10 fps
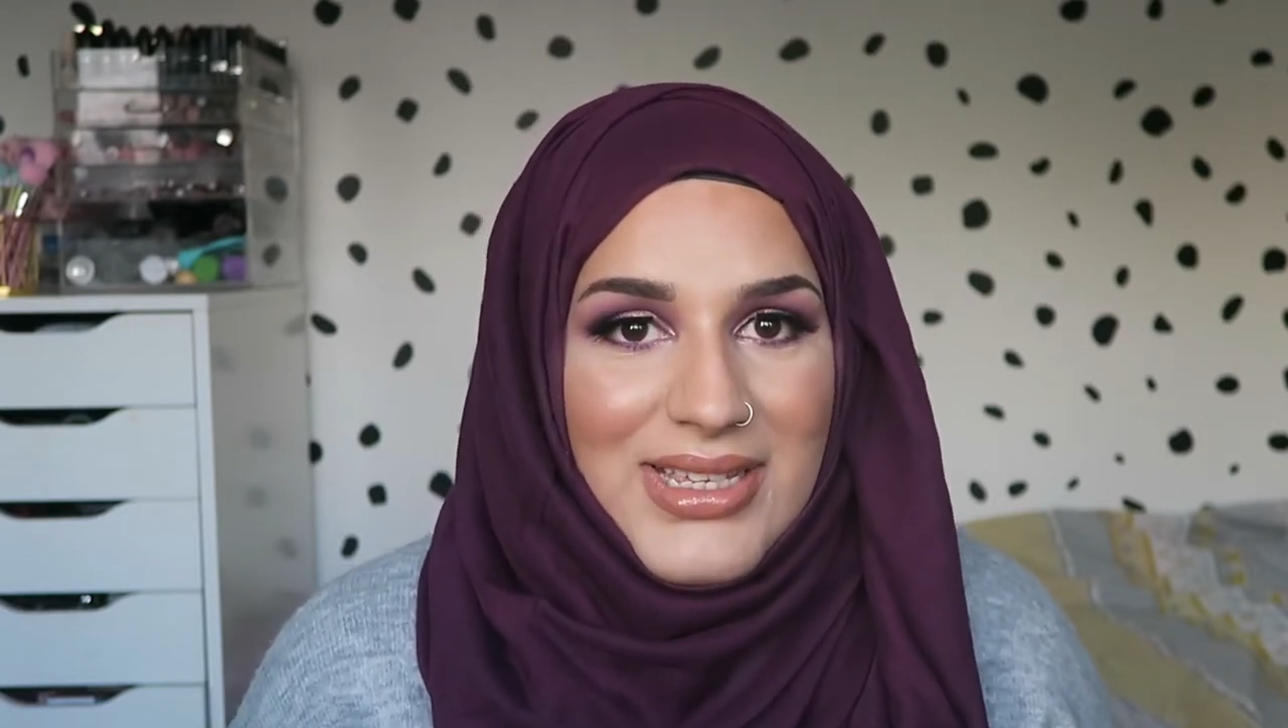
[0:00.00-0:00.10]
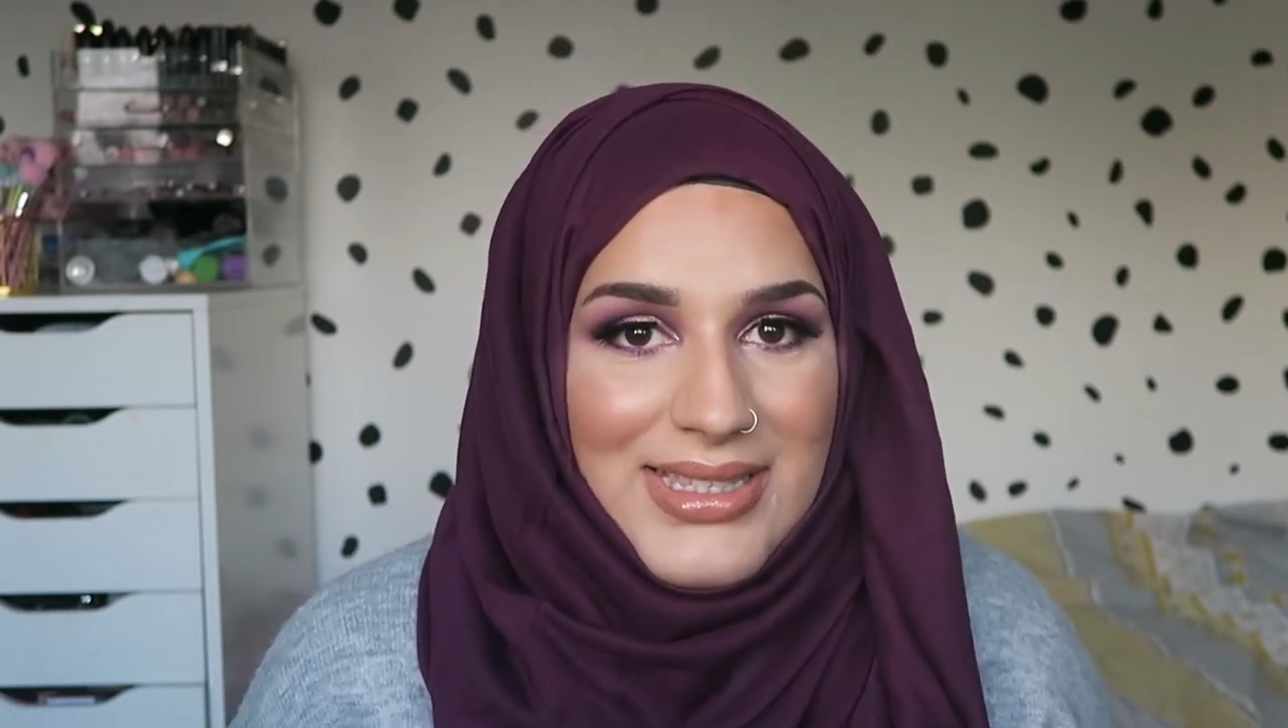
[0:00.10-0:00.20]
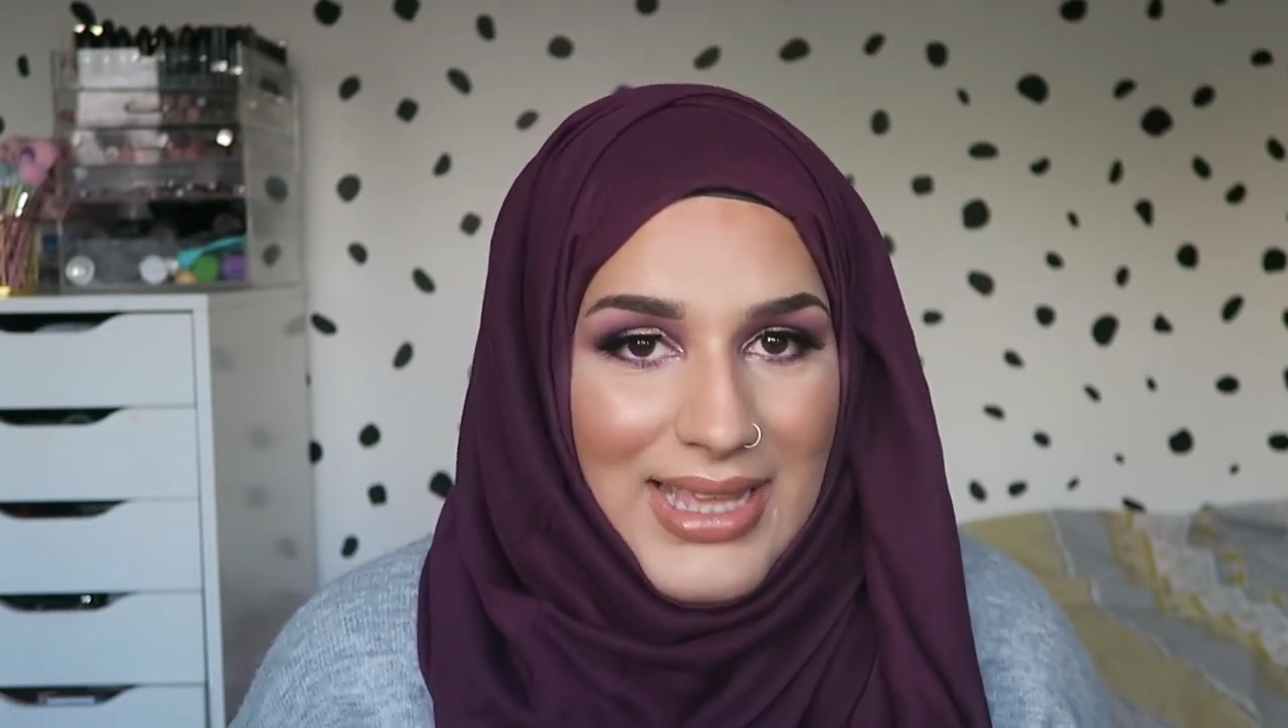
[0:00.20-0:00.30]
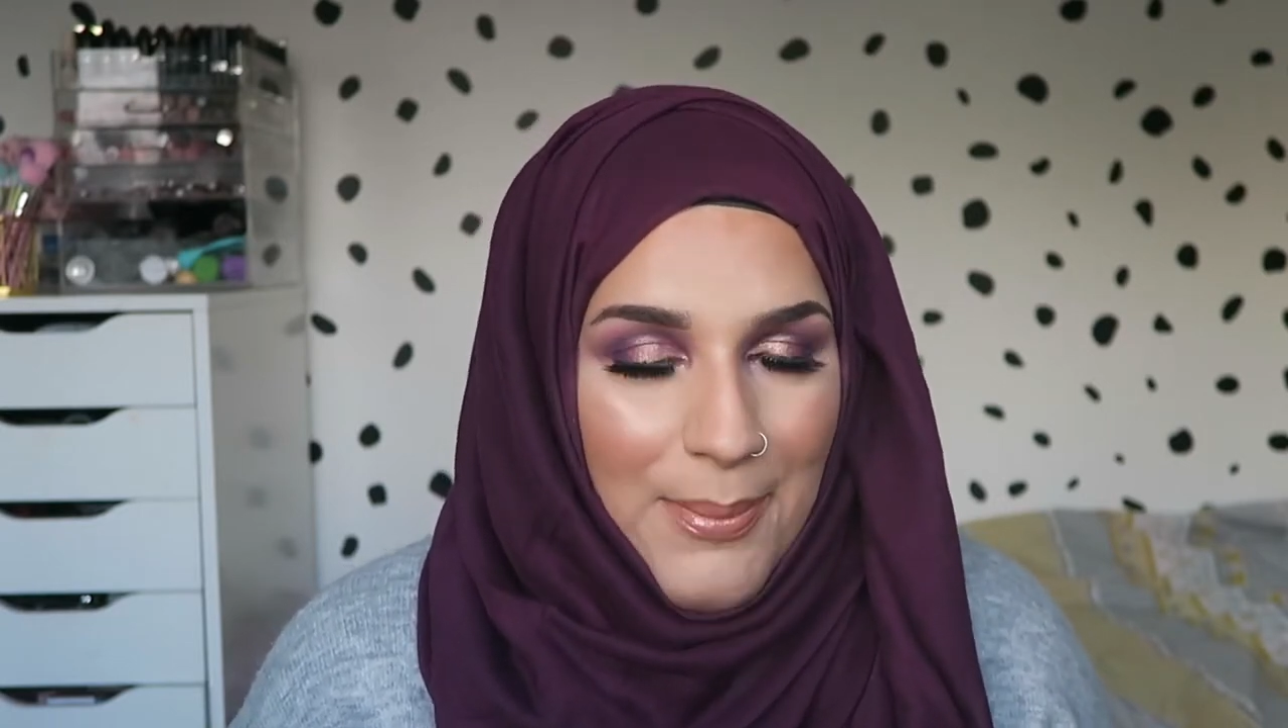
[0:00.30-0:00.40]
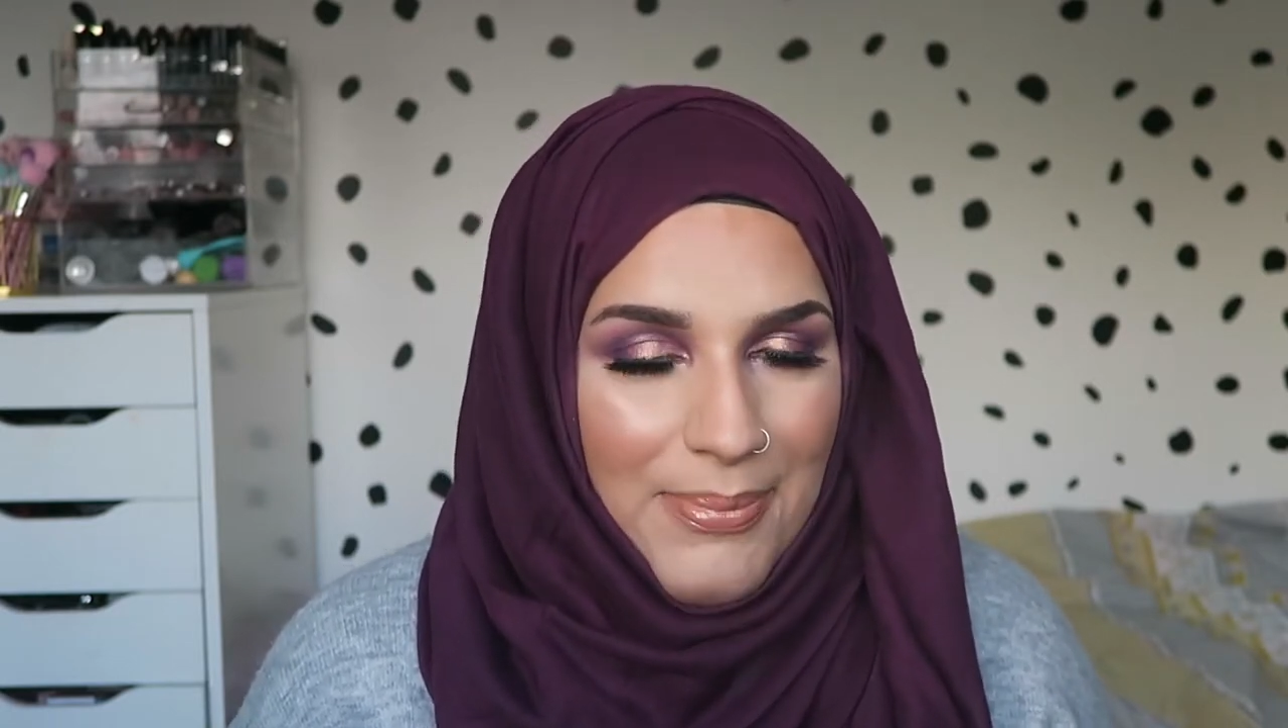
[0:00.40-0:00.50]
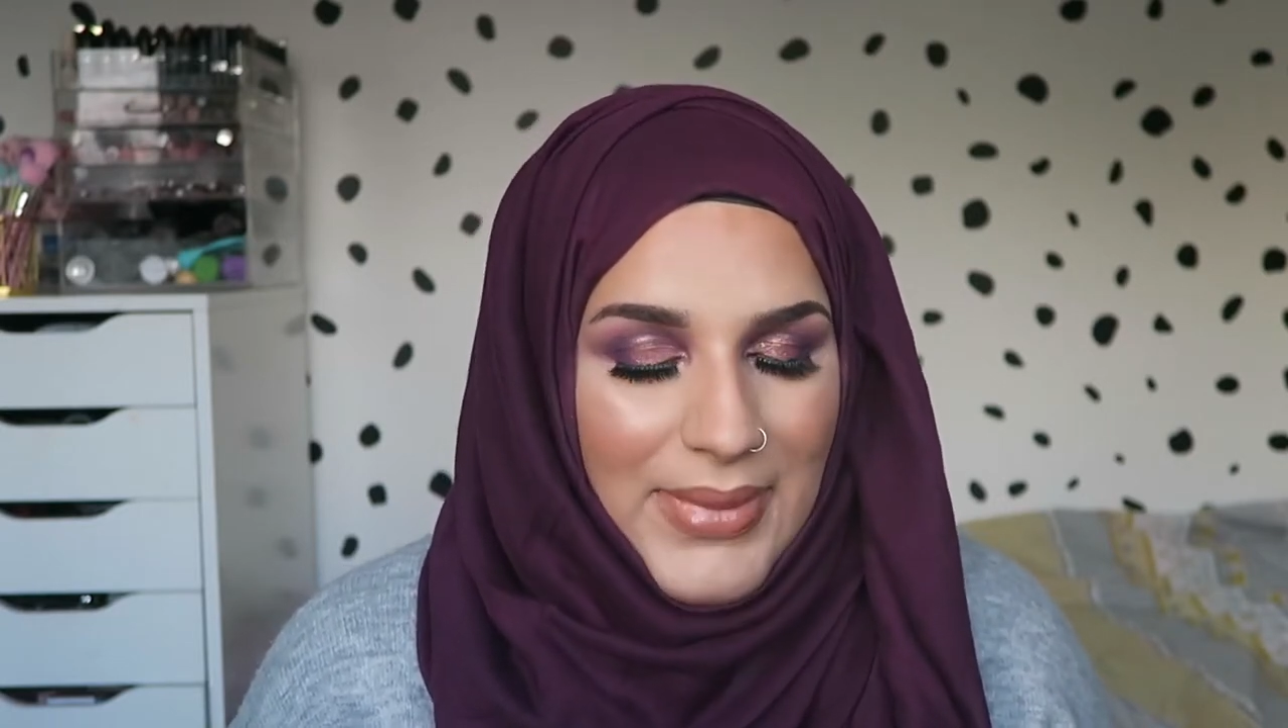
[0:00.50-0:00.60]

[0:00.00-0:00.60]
sent